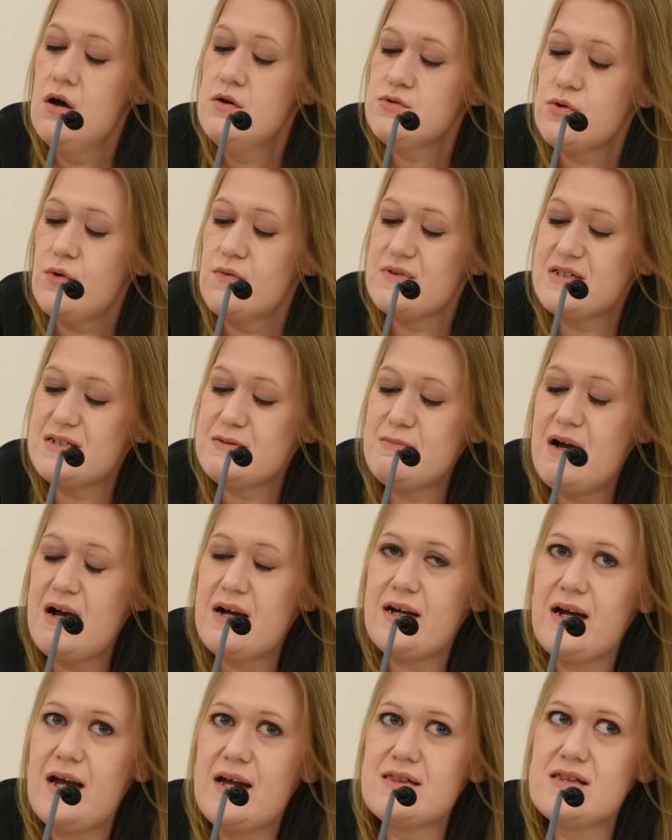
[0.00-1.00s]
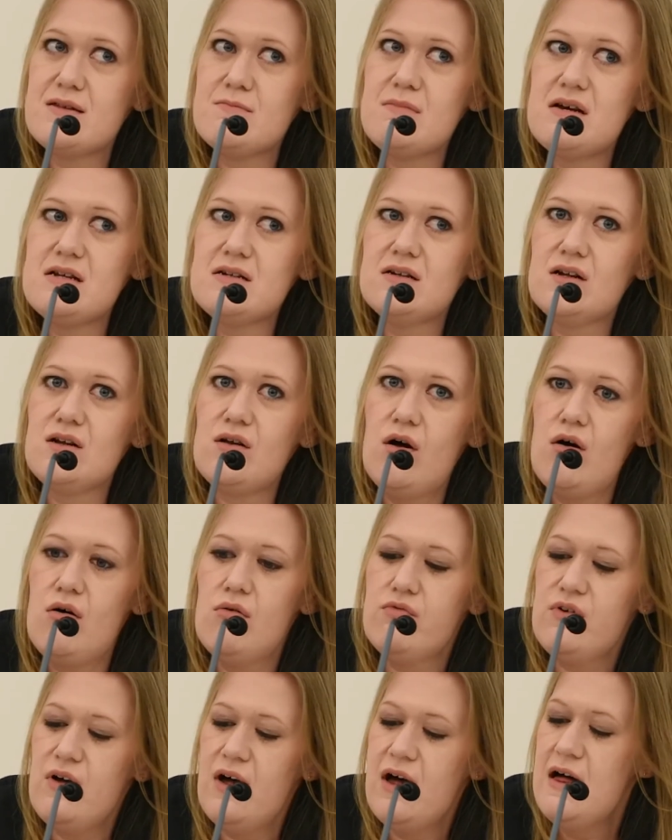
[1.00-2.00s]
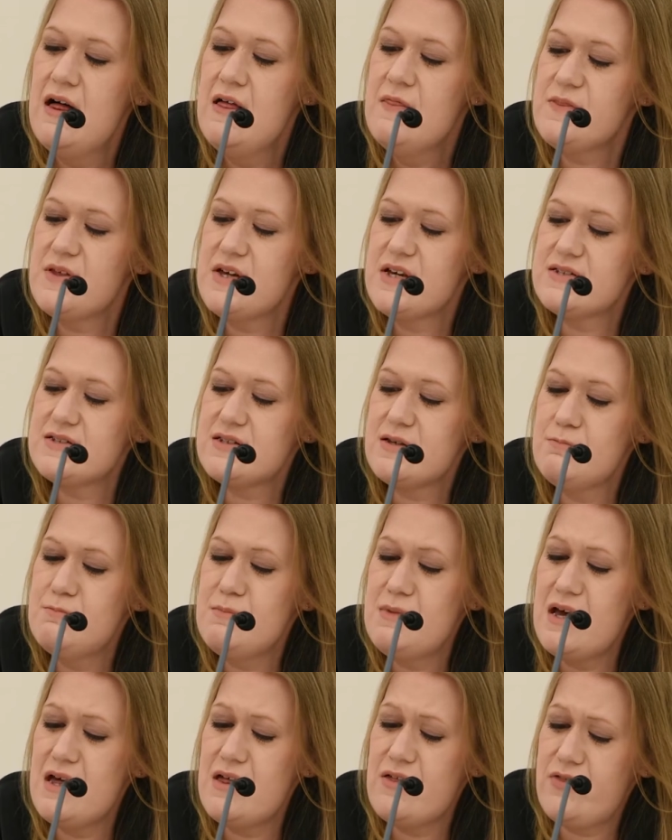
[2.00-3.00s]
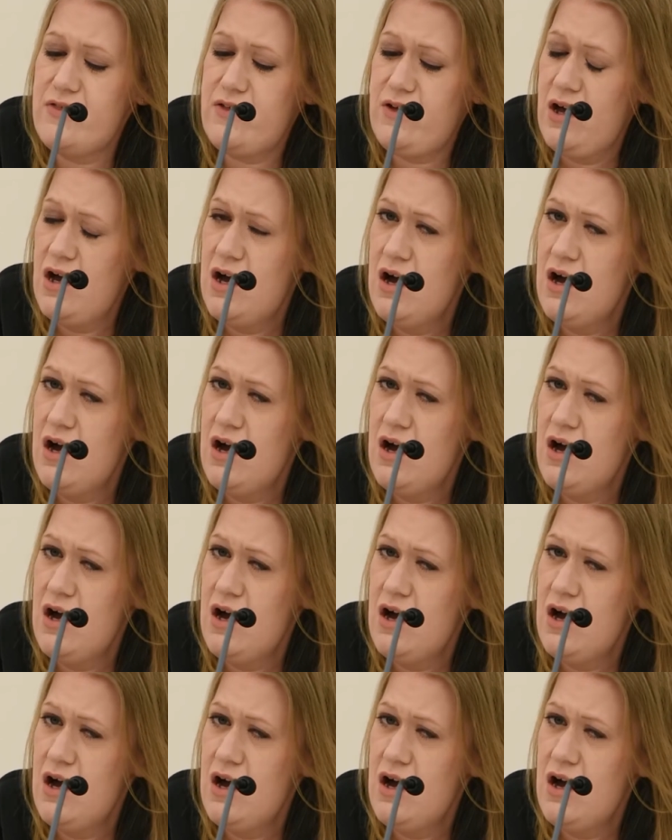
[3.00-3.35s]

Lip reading: sort of smack in the middle of this myth